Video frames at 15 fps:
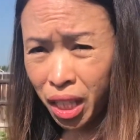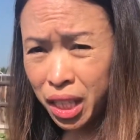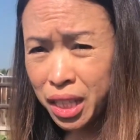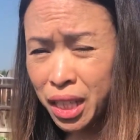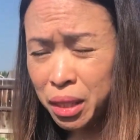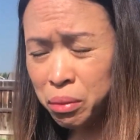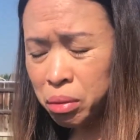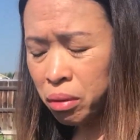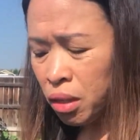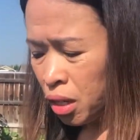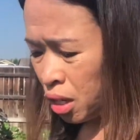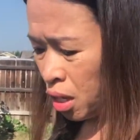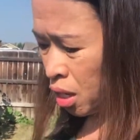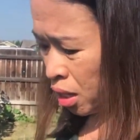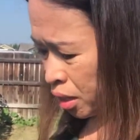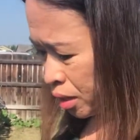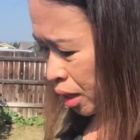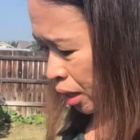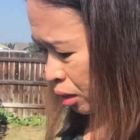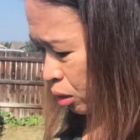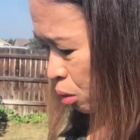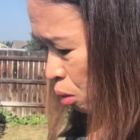that
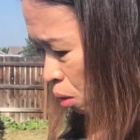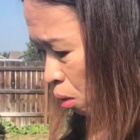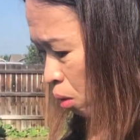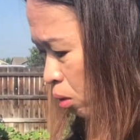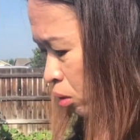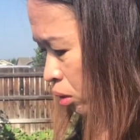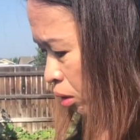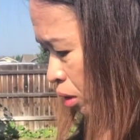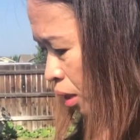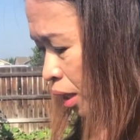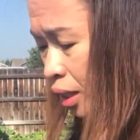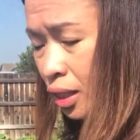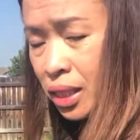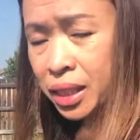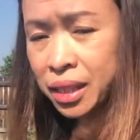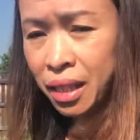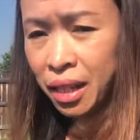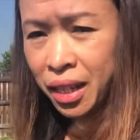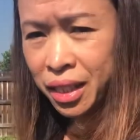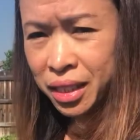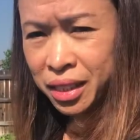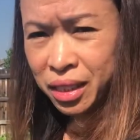that's grown,
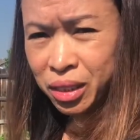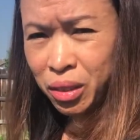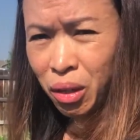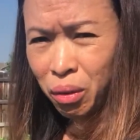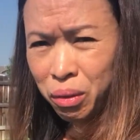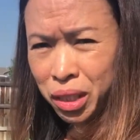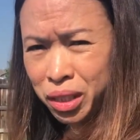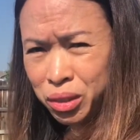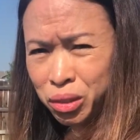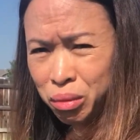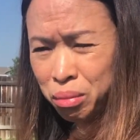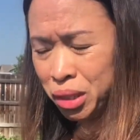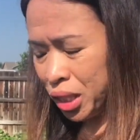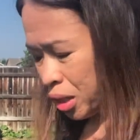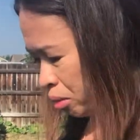it's going to be